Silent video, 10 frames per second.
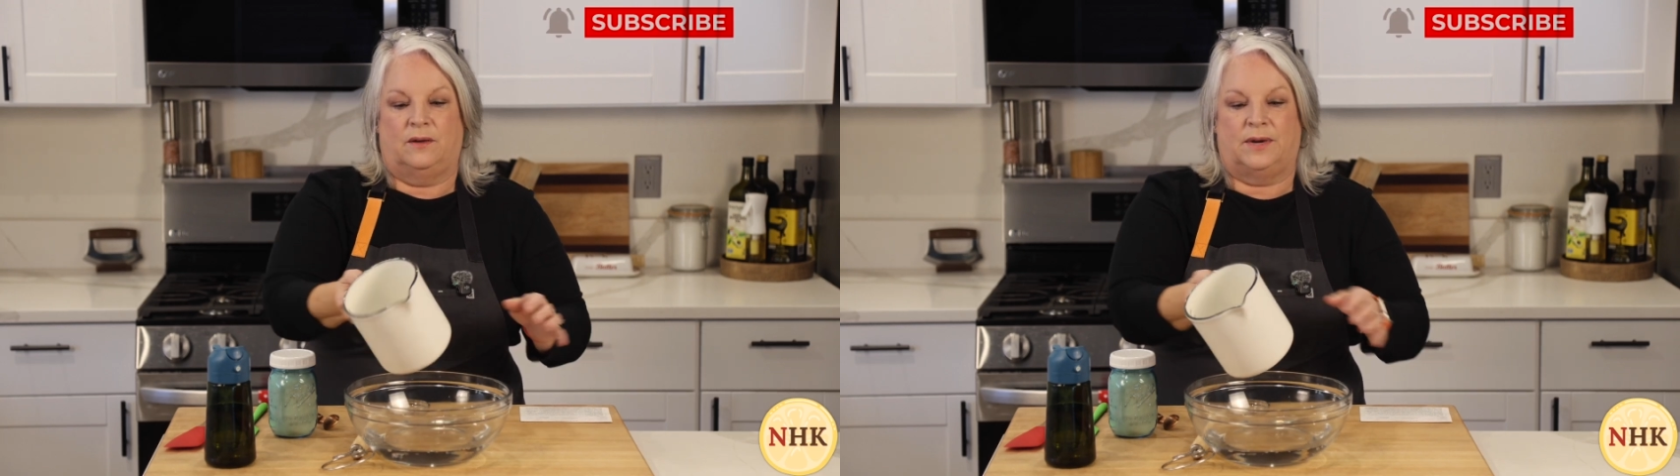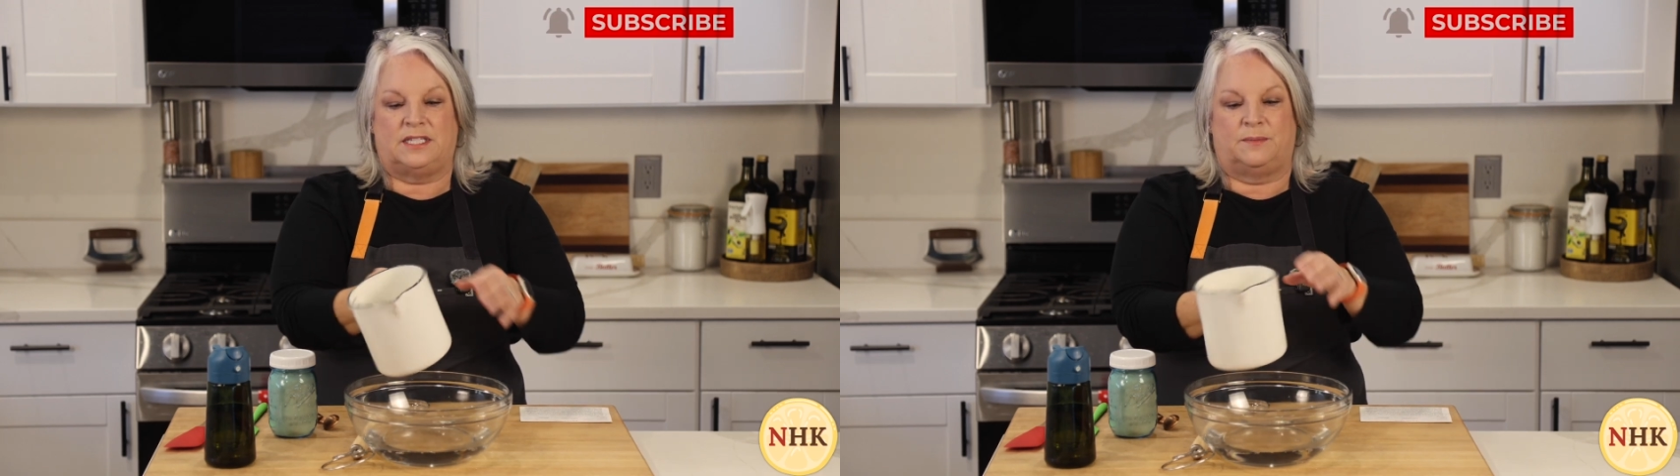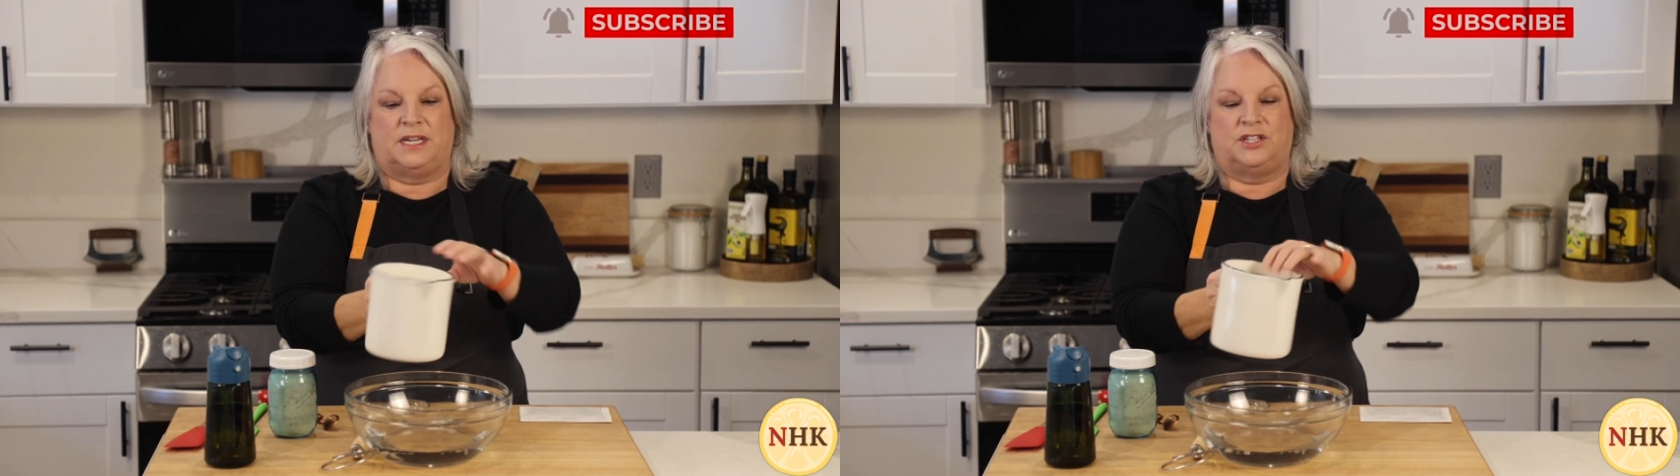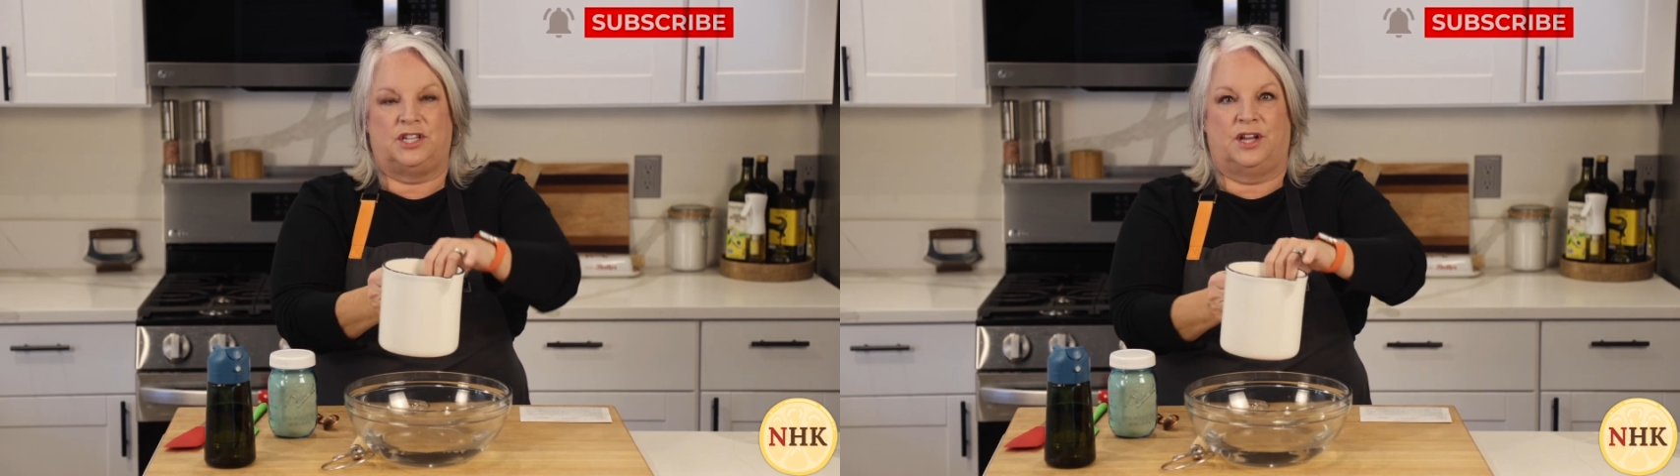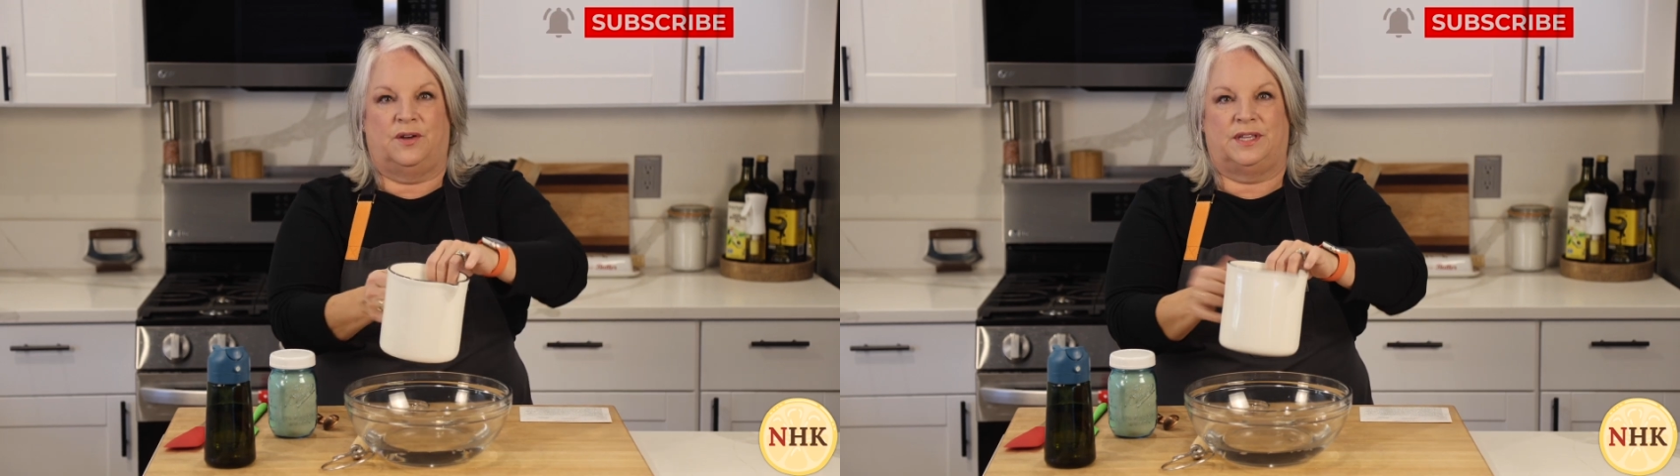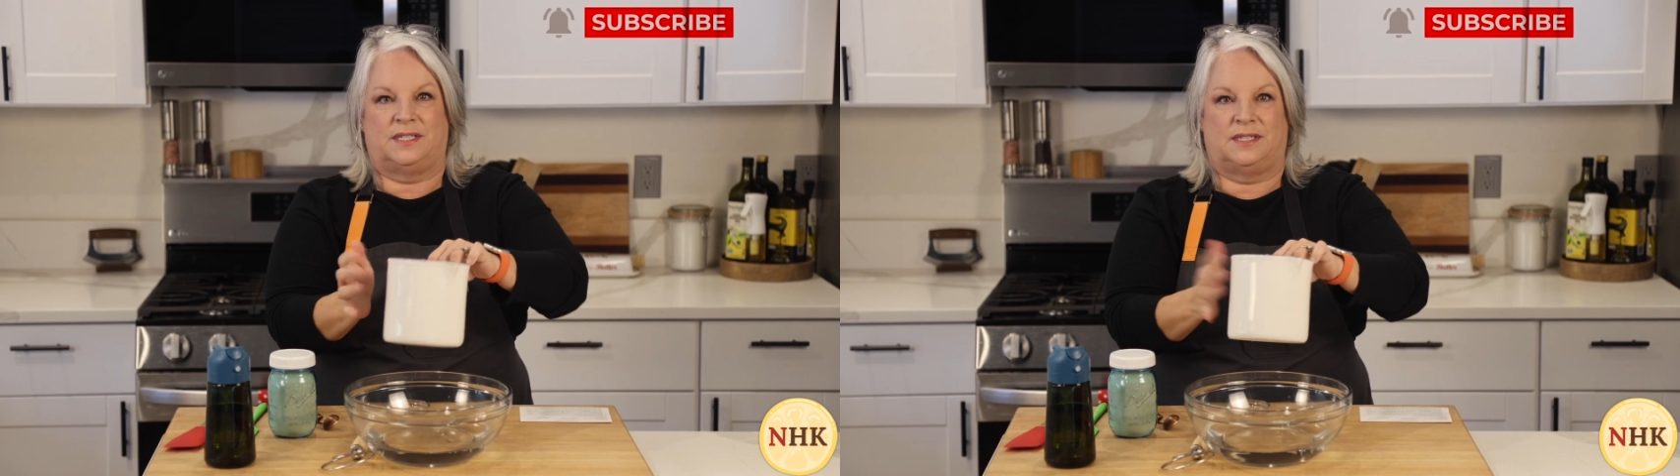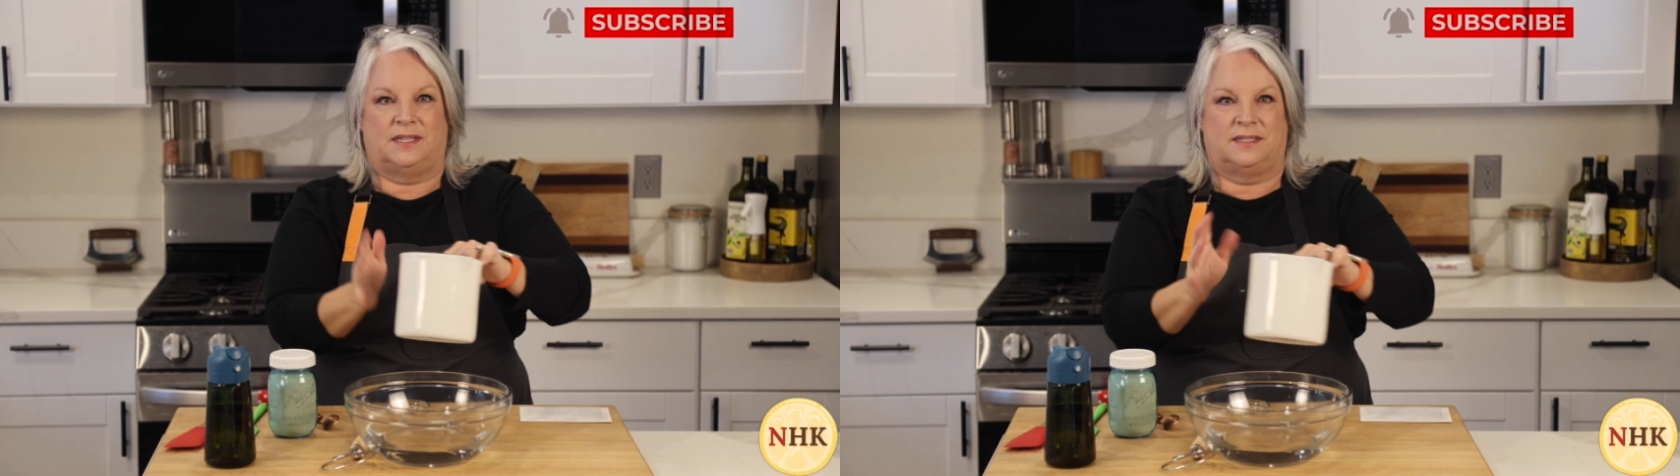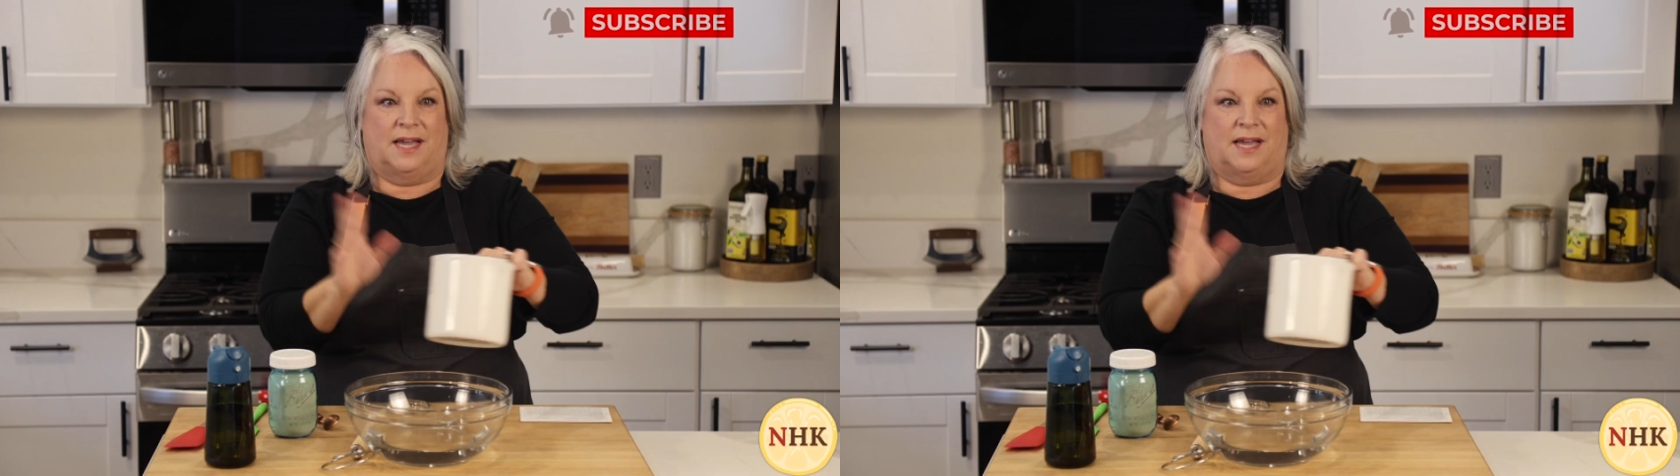recipes, you know this is,